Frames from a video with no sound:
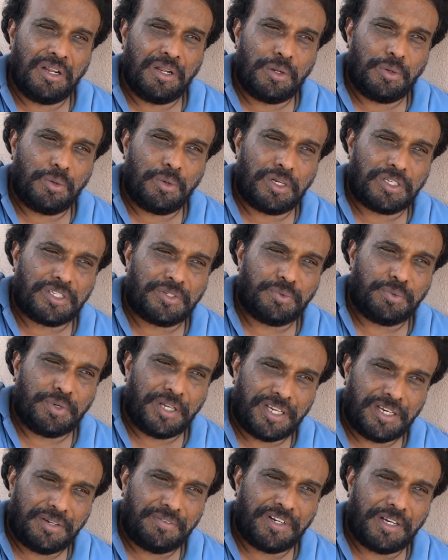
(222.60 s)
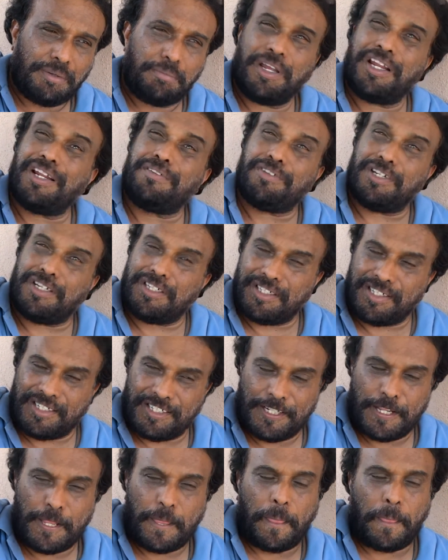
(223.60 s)
was very, very benevolent
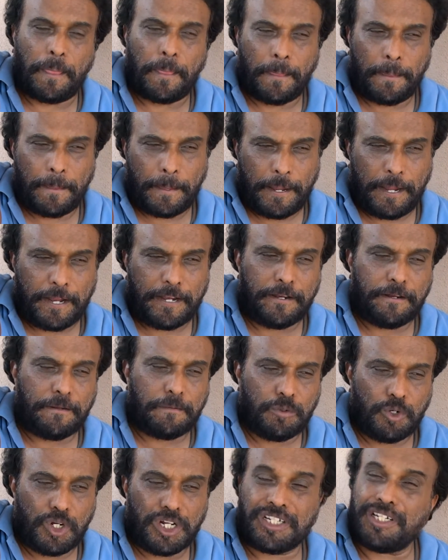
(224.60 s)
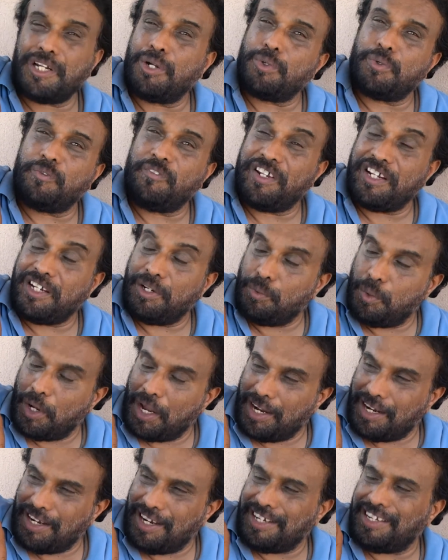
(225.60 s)
and worked out very
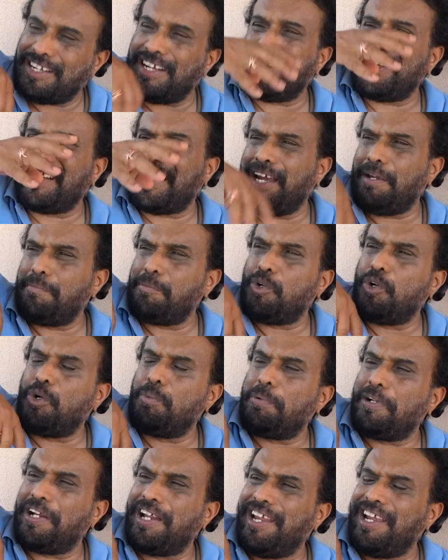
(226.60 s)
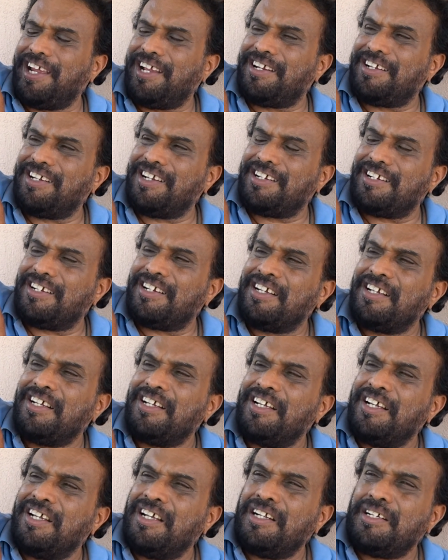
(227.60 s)
well. And then came Copenhagen in
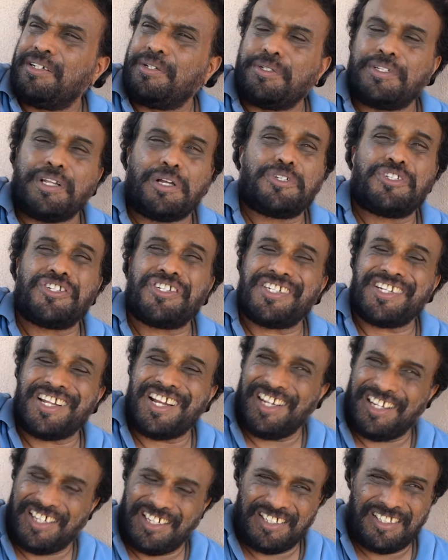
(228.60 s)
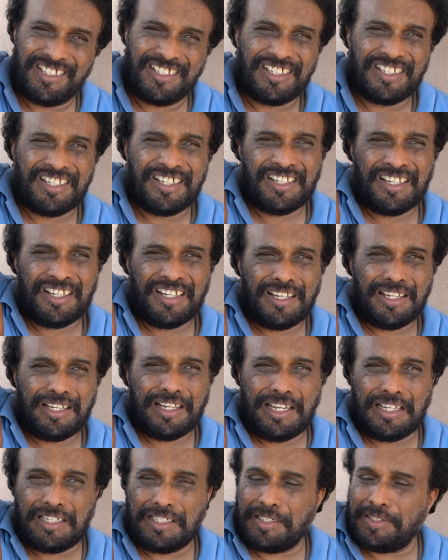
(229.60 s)
2009,
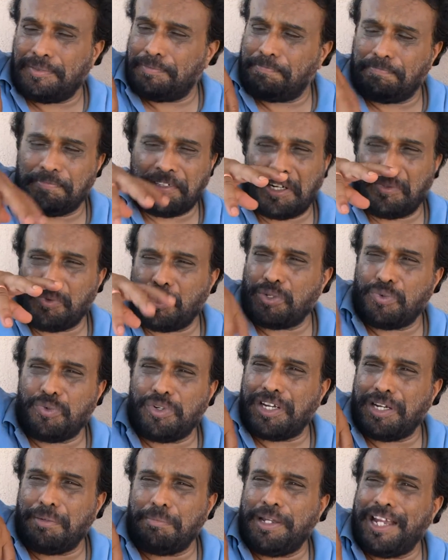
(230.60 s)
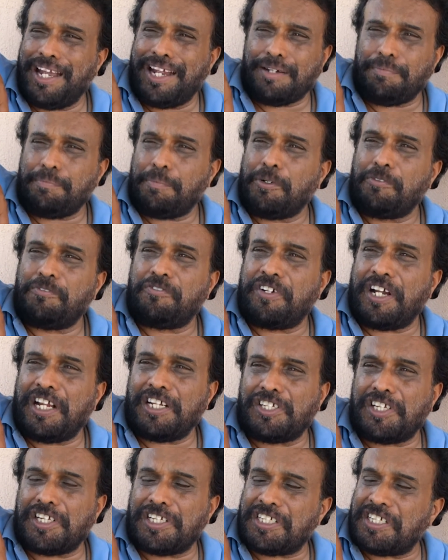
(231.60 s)
and that was very bad. Pope
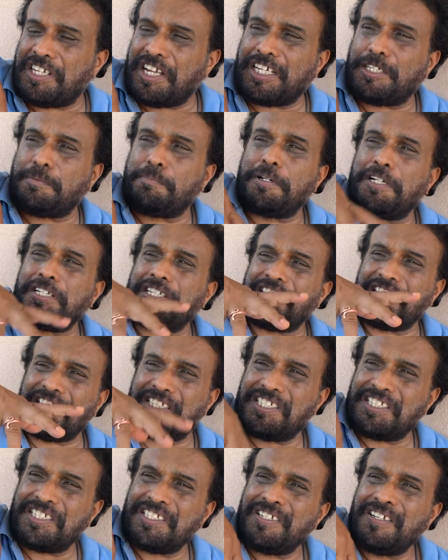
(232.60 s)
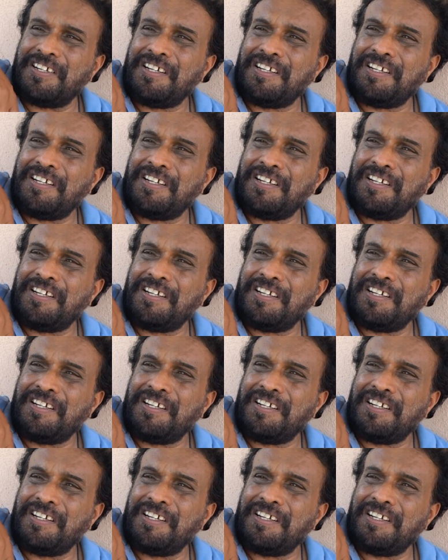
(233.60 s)
Francis expresses